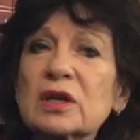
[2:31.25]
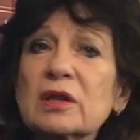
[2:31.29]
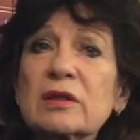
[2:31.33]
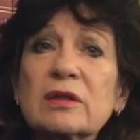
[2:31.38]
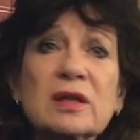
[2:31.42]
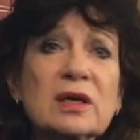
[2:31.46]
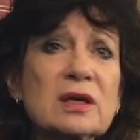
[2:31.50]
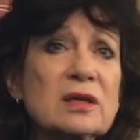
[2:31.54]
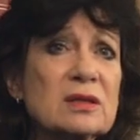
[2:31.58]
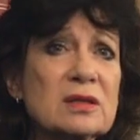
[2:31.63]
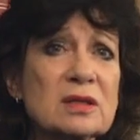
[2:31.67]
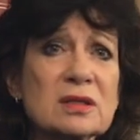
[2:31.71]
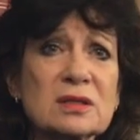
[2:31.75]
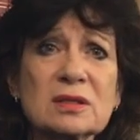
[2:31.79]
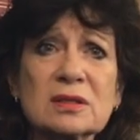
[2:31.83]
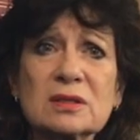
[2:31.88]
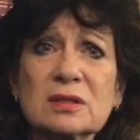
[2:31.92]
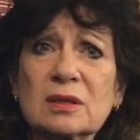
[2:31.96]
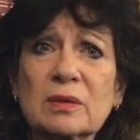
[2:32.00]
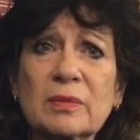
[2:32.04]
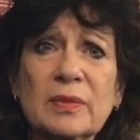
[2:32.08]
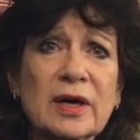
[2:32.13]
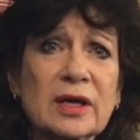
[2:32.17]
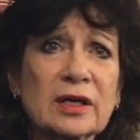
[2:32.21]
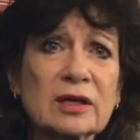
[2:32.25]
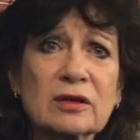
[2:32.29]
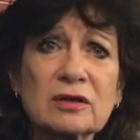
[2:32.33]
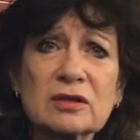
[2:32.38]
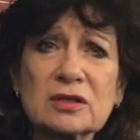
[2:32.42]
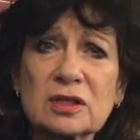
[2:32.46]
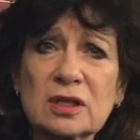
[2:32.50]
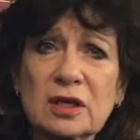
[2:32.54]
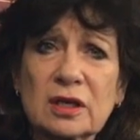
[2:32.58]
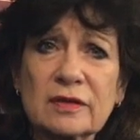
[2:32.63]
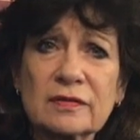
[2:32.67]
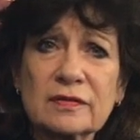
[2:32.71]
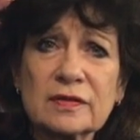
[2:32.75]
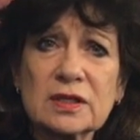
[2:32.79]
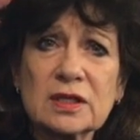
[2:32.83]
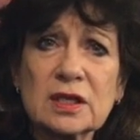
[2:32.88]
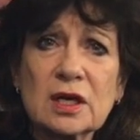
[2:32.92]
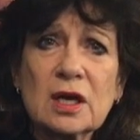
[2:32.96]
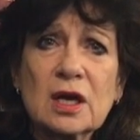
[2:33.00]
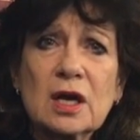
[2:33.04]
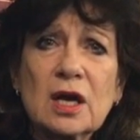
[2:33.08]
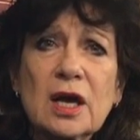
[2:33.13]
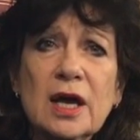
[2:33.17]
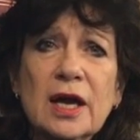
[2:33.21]
think this about ourselves.
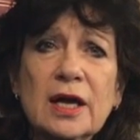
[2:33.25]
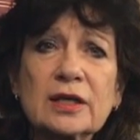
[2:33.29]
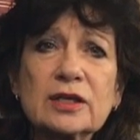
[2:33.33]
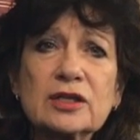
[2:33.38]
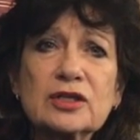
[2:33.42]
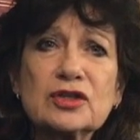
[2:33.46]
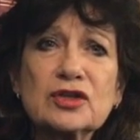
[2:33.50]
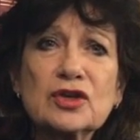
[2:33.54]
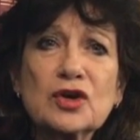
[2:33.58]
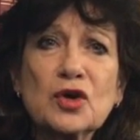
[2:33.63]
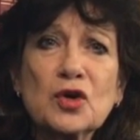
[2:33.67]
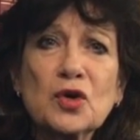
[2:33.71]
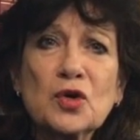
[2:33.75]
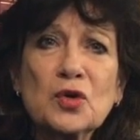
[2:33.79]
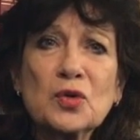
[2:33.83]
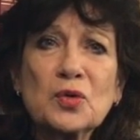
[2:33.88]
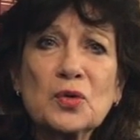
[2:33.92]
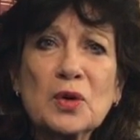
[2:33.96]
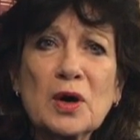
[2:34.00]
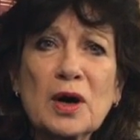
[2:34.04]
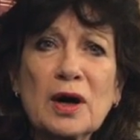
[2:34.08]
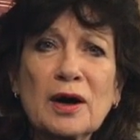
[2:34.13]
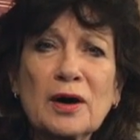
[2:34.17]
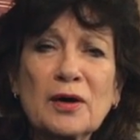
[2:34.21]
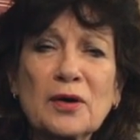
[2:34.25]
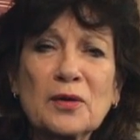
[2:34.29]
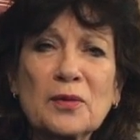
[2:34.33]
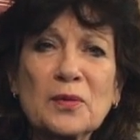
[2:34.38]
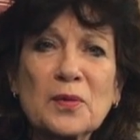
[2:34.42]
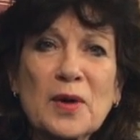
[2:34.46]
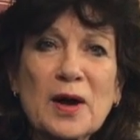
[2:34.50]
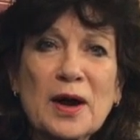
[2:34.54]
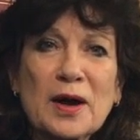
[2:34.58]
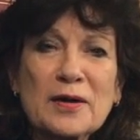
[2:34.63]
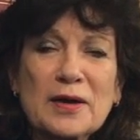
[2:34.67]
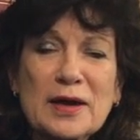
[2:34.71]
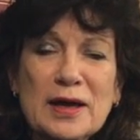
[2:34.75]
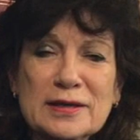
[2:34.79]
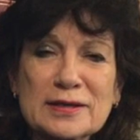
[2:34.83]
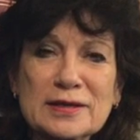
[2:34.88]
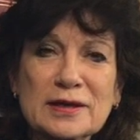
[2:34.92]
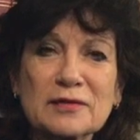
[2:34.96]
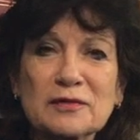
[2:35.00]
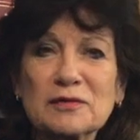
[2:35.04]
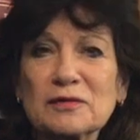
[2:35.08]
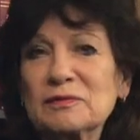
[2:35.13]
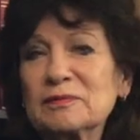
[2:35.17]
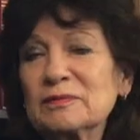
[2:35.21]
And so, as
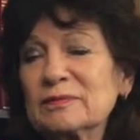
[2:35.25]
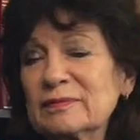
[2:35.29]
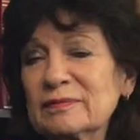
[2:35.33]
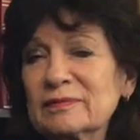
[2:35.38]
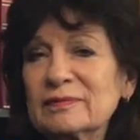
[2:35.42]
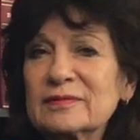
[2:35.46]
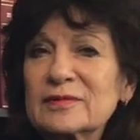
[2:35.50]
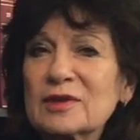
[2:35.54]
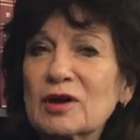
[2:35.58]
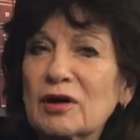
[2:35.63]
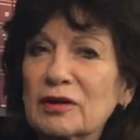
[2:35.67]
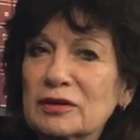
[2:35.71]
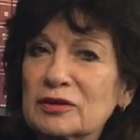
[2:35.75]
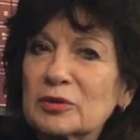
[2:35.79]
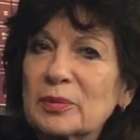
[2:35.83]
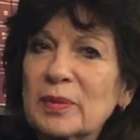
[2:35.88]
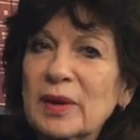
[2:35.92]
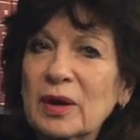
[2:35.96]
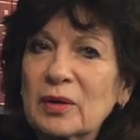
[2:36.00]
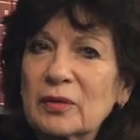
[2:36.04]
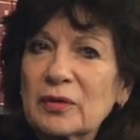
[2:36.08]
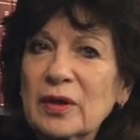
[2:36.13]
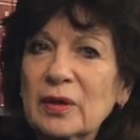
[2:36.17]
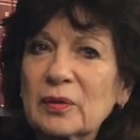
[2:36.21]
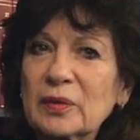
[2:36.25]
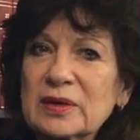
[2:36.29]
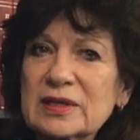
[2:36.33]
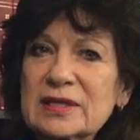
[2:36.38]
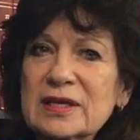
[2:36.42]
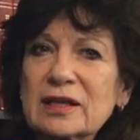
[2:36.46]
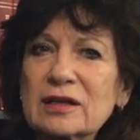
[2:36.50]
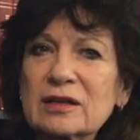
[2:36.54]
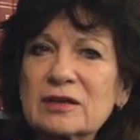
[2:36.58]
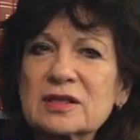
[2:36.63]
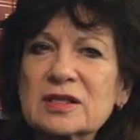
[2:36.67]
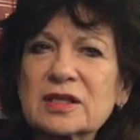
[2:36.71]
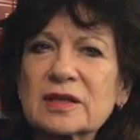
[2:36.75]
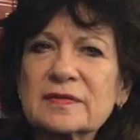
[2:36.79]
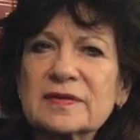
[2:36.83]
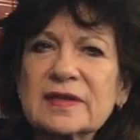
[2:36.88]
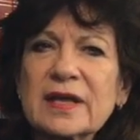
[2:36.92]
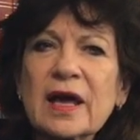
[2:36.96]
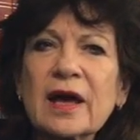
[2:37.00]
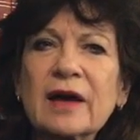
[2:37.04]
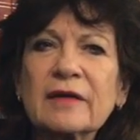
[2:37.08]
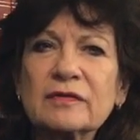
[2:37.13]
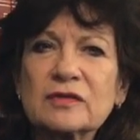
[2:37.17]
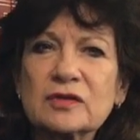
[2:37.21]
I've talked about, that we tell ourselves
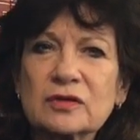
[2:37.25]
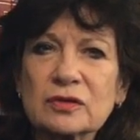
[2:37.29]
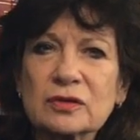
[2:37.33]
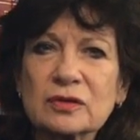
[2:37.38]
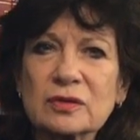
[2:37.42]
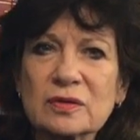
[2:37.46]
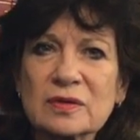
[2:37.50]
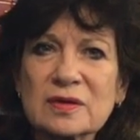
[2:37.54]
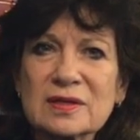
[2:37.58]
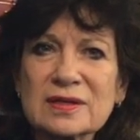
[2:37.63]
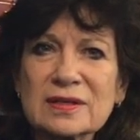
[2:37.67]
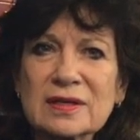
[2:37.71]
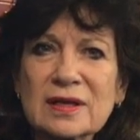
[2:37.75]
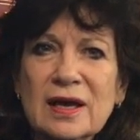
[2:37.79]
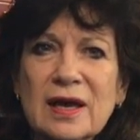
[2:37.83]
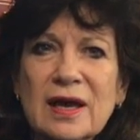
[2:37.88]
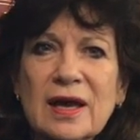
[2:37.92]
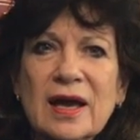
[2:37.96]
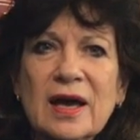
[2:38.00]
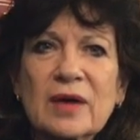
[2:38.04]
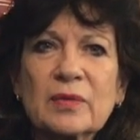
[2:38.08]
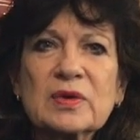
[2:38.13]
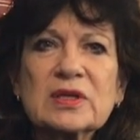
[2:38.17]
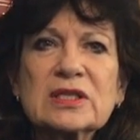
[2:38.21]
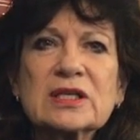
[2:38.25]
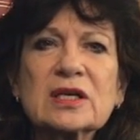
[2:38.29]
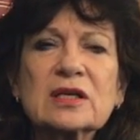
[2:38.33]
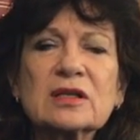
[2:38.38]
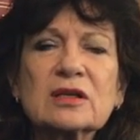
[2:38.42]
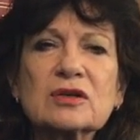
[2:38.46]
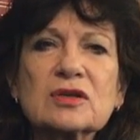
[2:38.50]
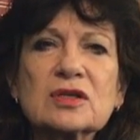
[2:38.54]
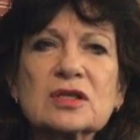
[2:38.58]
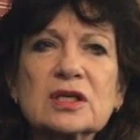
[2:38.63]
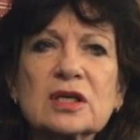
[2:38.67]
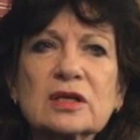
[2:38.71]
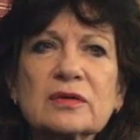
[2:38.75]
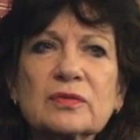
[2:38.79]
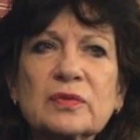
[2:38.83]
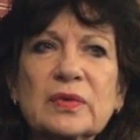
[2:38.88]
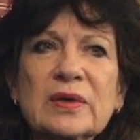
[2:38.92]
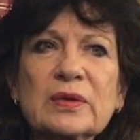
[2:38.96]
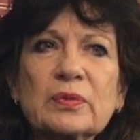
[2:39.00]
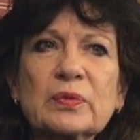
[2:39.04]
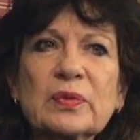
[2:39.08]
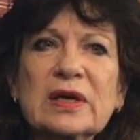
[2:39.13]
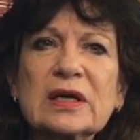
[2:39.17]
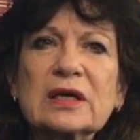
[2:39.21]
half truths, and we tell ourselves
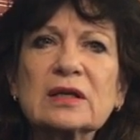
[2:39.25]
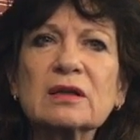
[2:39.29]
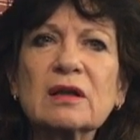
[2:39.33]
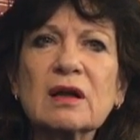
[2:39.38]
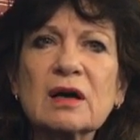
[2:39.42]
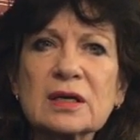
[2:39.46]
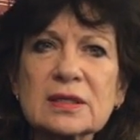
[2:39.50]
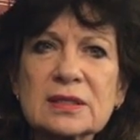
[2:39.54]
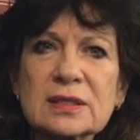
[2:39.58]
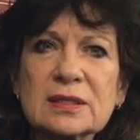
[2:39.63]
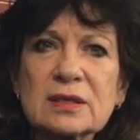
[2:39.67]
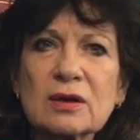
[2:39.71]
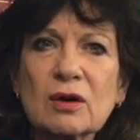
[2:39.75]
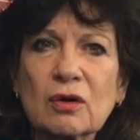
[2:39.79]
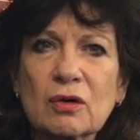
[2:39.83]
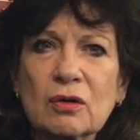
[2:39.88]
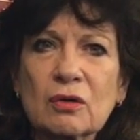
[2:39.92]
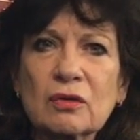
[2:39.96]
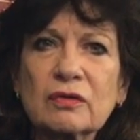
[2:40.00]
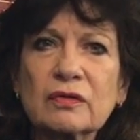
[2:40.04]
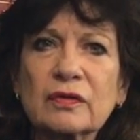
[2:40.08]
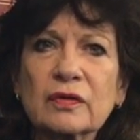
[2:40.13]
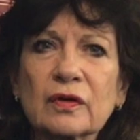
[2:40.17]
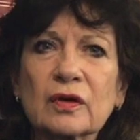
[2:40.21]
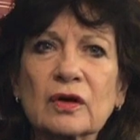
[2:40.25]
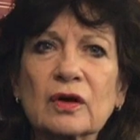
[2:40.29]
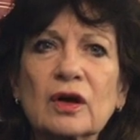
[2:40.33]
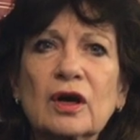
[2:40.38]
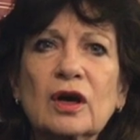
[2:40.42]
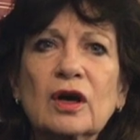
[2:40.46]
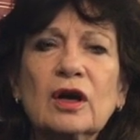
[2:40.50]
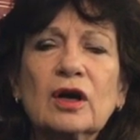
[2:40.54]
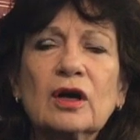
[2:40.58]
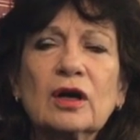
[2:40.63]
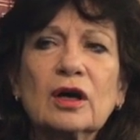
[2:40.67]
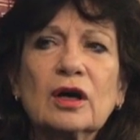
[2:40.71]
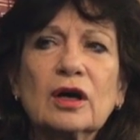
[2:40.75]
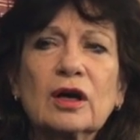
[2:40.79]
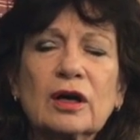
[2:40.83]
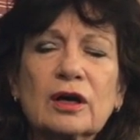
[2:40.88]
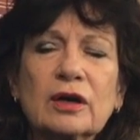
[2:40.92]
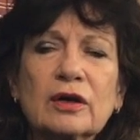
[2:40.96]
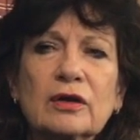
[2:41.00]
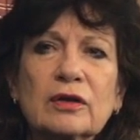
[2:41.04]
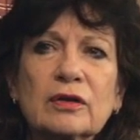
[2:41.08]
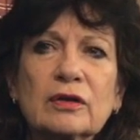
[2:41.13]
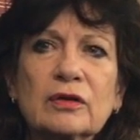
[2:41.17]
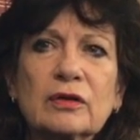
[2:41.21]
we gloss over
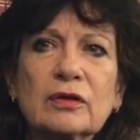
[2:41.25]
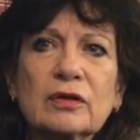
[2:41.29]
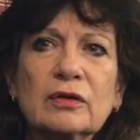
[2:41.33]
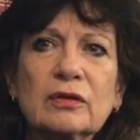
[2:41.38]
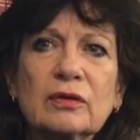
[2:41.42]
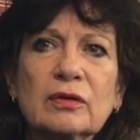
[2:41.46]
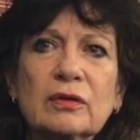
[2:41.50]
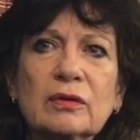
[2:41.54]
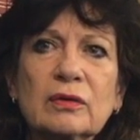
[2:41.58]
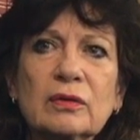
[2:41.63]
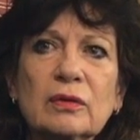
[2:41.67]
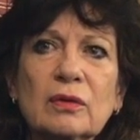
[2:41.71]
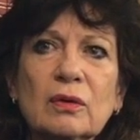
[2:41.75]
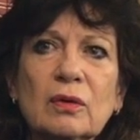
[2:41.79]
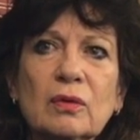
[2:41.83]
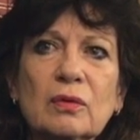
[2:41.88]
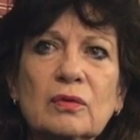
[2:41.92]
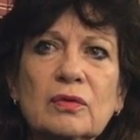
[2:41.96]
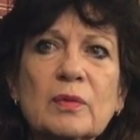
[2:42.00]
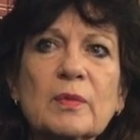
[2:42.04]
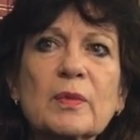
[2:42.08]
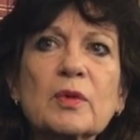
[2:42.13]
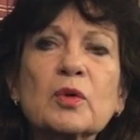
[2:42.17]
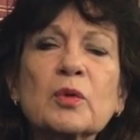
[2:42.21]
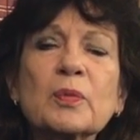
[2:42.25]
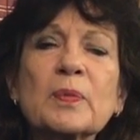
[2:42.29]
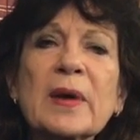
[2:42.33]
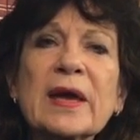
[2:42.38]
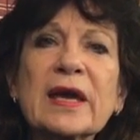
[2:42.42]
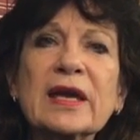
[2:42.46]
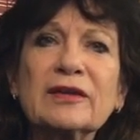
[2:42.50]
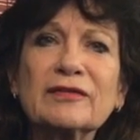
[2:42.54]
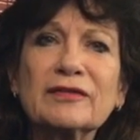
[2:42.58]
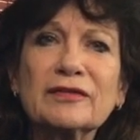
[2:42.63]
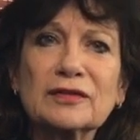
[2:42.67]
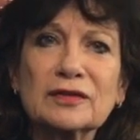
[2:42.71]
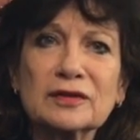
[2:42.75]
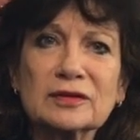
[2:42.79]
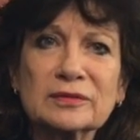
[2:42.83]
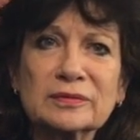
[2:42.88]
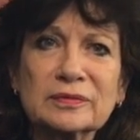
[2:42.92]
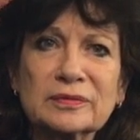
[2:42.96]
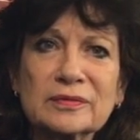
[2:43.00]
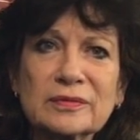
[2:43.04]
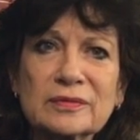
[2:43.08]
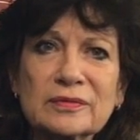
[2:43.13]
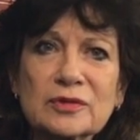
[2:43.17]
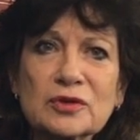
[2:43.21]
the more
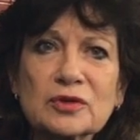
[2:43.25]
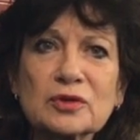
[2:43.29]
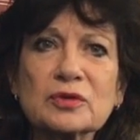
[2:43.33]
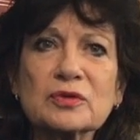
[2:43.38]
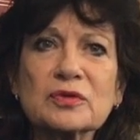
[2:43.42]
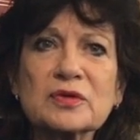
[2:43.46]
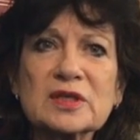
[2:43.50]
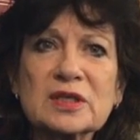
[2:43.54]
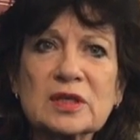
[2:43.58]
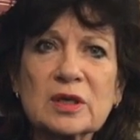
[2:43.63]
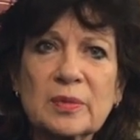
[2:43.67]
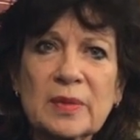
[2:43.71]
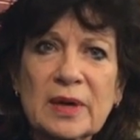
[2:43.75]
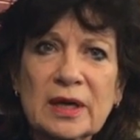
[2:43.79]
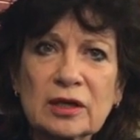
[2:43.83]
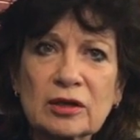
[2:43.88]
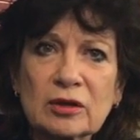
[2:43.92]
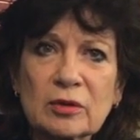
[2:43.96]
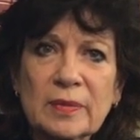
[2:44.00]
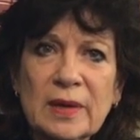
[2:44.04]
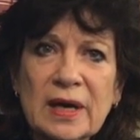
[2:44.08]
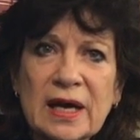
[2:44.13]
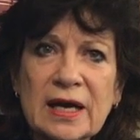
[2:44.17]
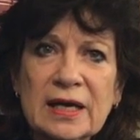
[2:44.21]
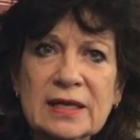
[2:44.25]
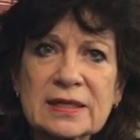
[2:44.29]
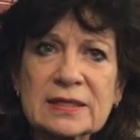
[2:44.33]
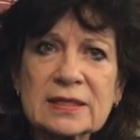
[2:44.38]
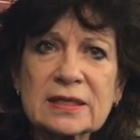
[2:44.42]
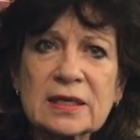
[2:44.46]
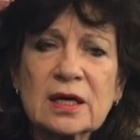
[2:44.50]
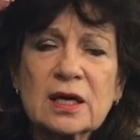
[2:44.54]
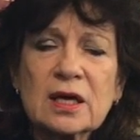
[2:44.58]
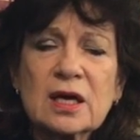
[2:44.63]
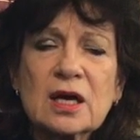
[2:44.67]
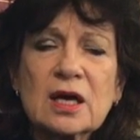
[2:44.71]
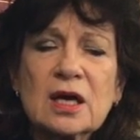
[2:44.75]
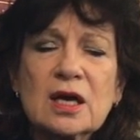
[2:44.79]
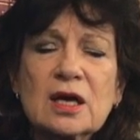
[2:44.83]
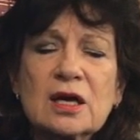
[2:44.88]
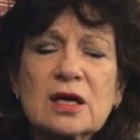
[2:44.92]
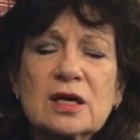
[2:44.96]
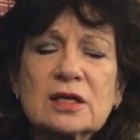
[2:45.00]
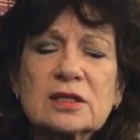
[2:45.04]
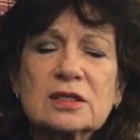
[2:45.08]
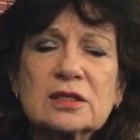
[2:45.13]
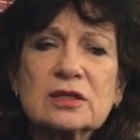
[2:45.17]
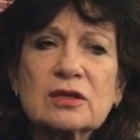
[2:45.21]
painful truths about our past.
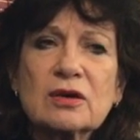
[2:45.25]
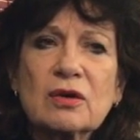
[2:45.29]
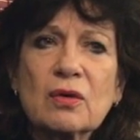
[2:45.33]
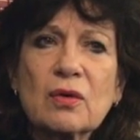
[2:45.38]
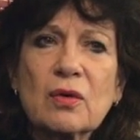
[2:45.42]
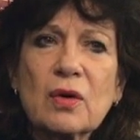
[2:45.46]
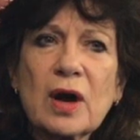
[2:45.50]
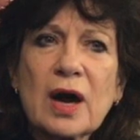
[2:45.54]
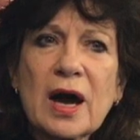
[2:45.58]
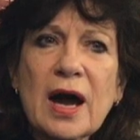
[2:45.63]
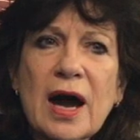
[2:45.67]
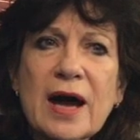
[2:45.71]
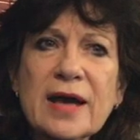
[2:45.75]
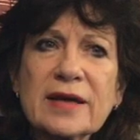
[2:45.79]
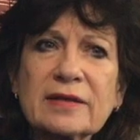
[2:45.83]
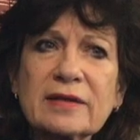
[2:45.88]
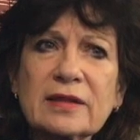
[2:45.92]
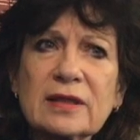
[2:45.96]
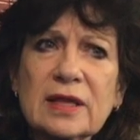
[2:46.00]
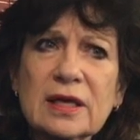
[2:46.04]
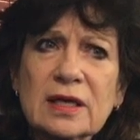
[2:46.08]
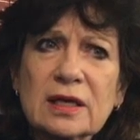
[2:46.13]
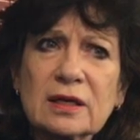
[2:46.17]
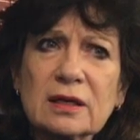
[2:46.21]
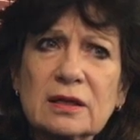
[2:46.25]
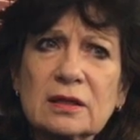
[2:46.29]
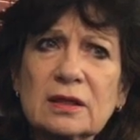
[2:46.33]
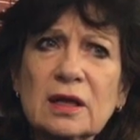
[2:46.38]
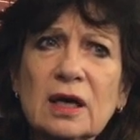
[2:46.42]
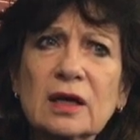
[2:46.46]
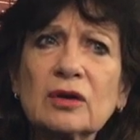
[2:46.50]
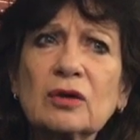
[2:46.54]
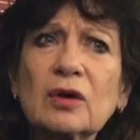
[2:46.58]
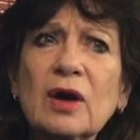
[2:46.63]
So I think we